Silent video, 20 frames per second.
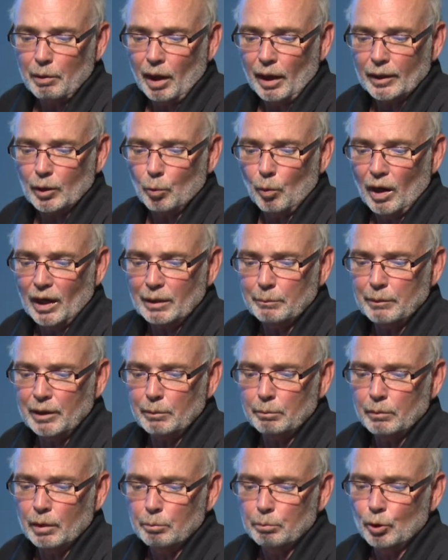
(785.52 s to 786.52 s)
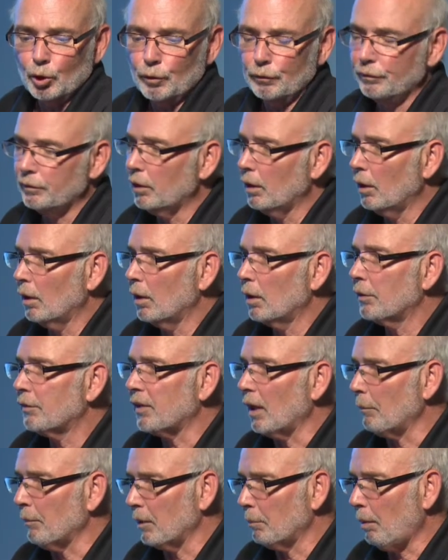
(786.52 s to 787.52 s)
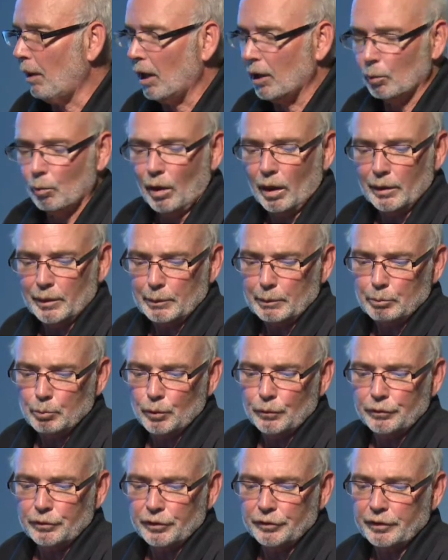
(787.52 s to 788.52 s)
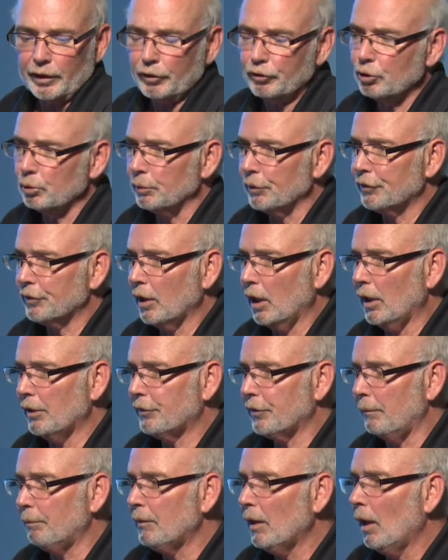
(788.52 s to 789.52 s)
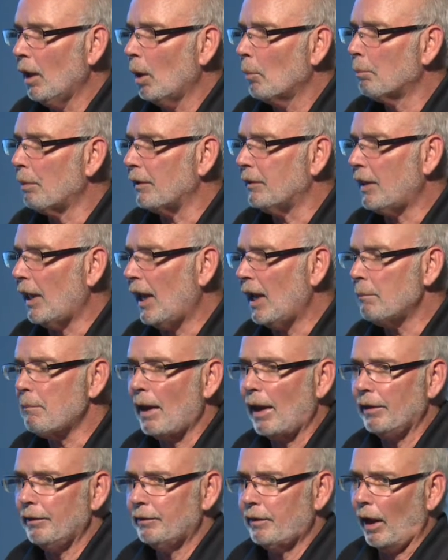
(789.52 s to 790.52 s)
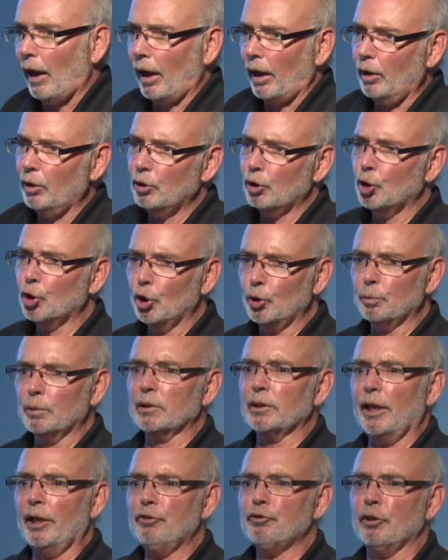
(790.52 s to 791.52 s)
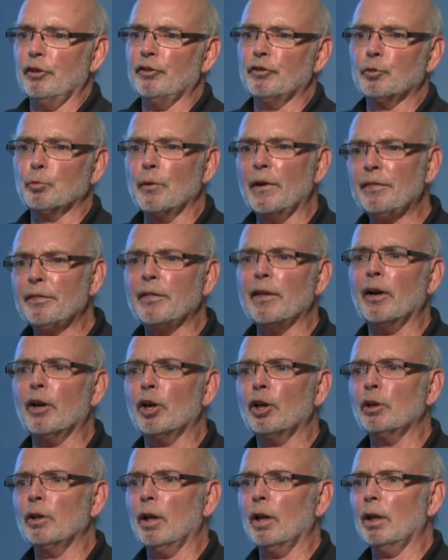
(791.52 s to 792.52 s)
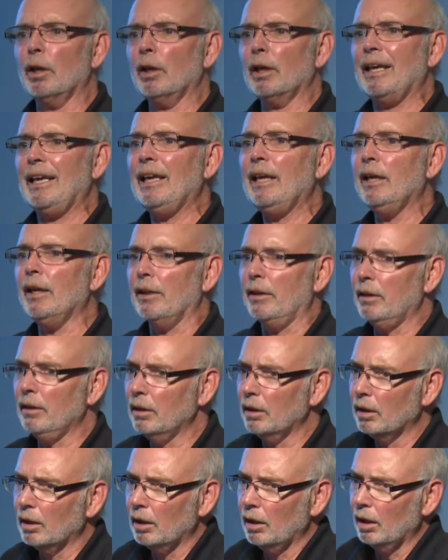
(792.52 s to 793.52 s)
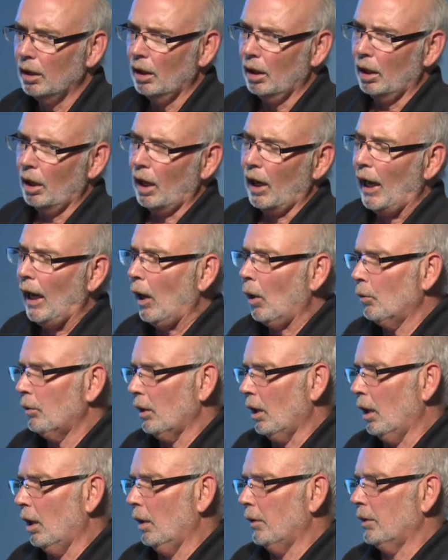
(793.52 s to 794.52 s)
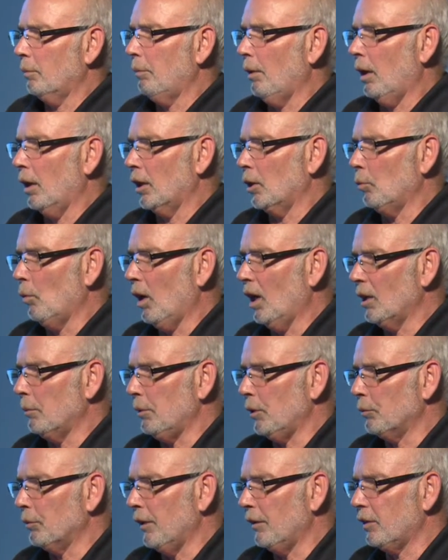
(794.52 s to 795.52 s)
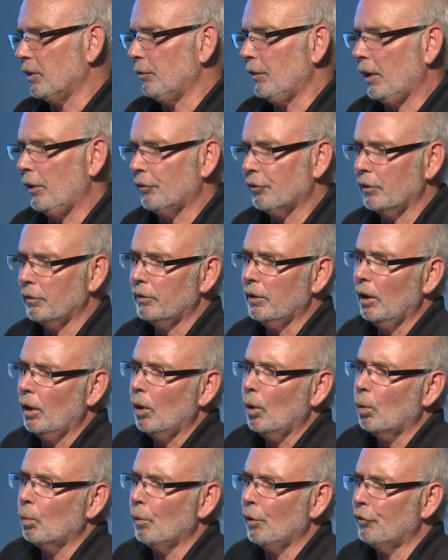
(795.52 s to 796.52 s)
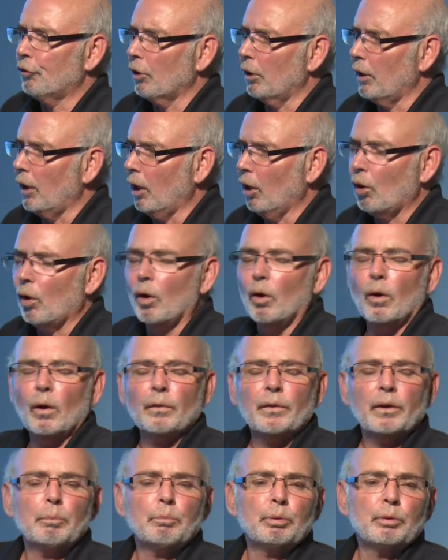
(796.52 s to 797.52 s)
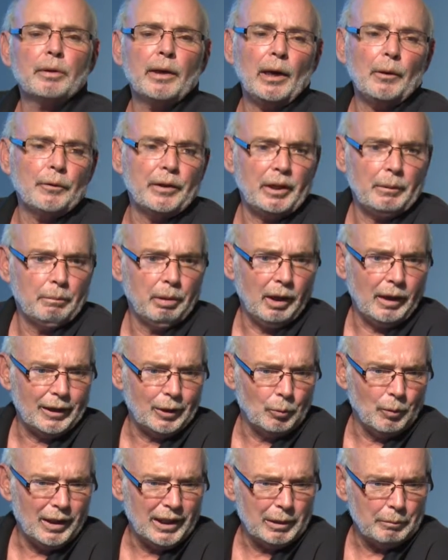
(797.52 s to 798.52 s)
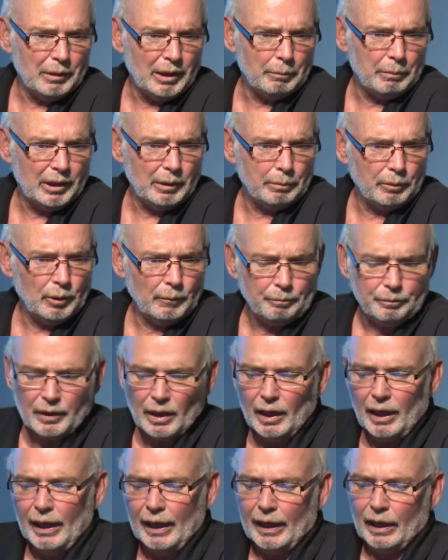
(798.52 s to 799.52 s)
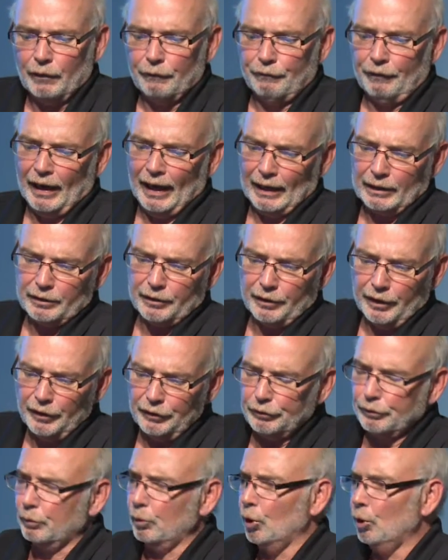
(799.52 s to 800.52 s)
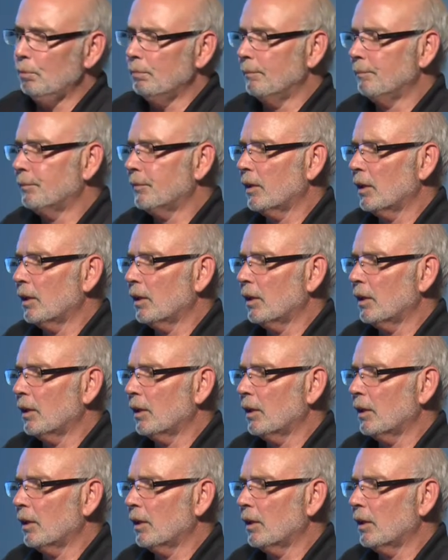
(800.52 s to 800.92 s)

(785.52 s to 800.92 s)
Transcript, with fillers: Potawatomi moved, some of the Potawatomi moved to central Wisconsin, but they maintained good relations with their kin out on the Potawatomi Reservation, which are now called the Prairie Potawatomi people. In fact, this group